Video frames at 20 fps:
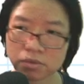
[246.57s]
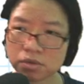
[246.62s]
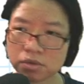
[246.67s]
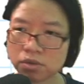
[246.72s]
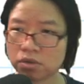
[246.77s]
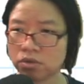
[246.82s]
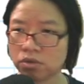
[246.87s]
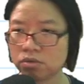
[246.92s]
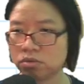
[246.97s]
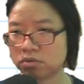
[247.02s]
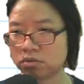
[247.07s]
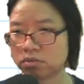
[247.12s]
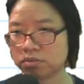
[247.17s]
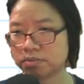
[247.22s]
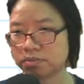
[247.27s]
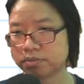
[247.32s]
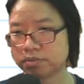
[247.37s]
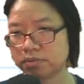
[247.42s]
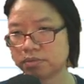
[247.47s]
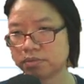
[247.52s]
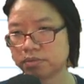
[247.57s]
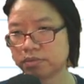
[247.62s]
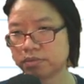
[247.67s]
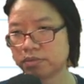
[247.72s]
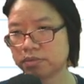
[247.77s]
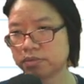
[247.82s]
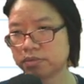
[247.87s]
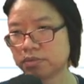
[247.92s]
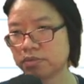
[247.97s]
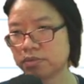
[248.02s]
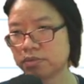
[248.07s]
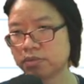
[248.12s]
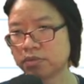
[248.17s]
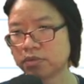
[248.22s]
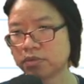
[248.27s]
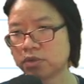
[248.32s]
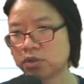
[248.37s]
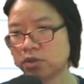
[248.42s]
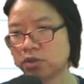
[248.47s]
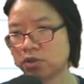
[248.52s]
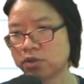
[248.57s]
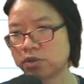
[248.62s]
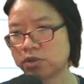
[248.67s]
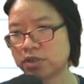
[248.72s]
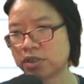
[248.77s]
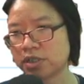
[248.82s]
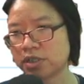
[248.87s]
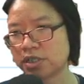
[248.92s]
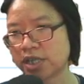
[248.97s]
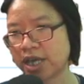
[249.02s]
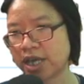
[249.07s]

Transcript: Oh, so this is